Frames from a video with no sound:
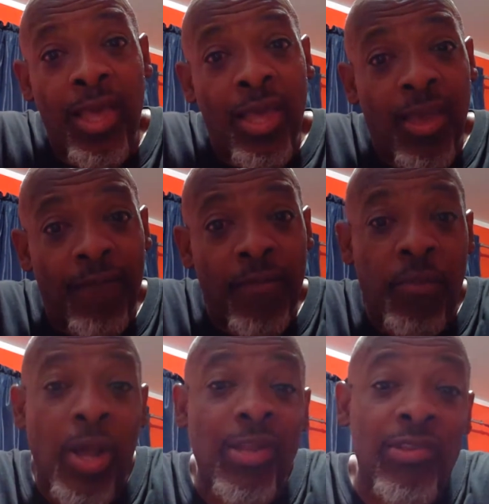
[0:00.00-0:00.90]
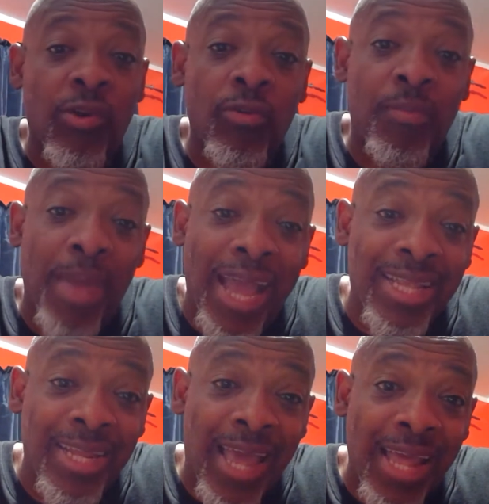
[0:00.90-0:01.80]
If the project goes back
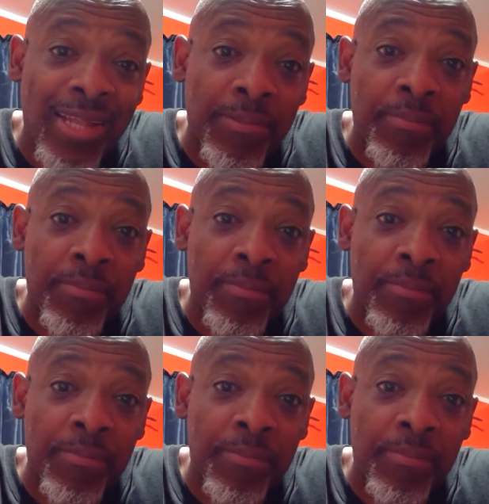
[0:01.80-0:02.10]
to that,